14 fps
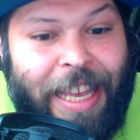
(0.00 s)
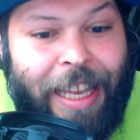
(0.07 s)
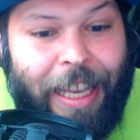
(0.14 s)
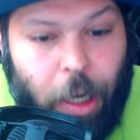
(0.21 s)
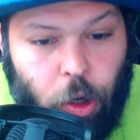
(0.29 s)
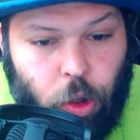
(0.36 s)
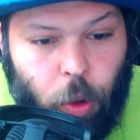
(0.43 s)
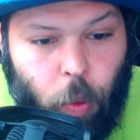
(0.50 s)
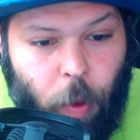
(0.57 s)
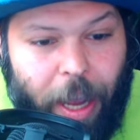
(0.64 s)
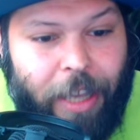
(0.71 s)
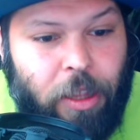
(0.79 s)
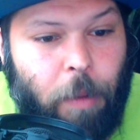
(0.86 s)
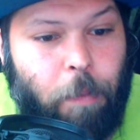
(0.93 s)
Either
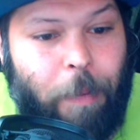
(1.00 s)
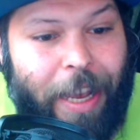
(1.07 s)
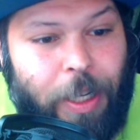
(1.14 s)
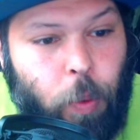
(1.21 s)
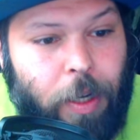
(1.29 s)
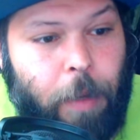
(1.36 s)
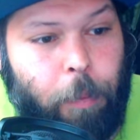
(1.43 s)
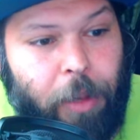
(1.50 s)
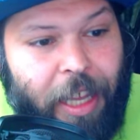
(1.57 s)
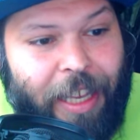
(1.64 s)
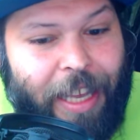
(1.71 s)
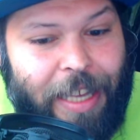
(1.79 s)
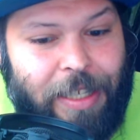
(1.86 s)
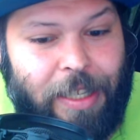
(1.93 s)
way, the best way to play
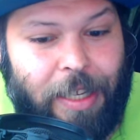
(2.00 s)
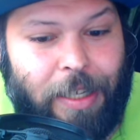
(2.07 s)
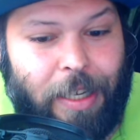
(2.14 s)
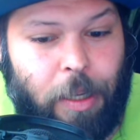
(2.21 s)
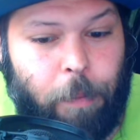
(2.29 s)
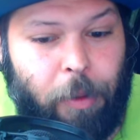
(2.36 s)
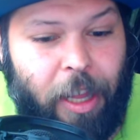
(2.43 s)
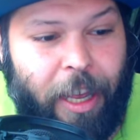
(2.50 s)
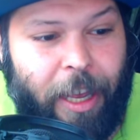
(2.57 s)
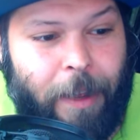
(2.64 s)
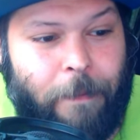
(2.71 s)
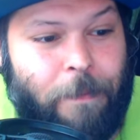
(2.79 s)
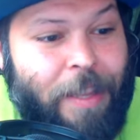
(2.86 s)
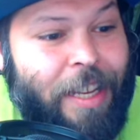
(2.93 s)
against this is to
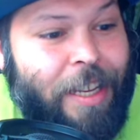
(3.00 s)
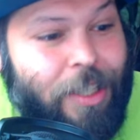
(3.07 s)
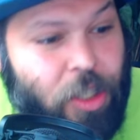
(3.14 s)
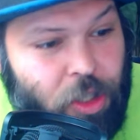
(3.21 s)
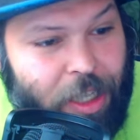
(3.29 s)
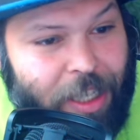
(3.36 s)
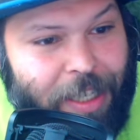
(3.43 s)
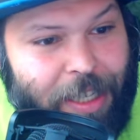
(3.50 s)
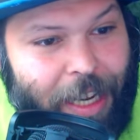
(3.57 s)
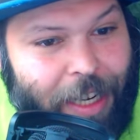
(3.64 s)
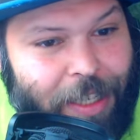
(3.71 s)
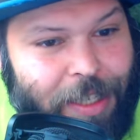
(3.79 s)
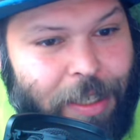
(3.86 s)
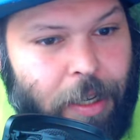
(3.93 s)
play
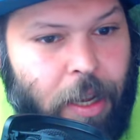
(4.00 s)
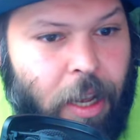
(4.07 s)
g6.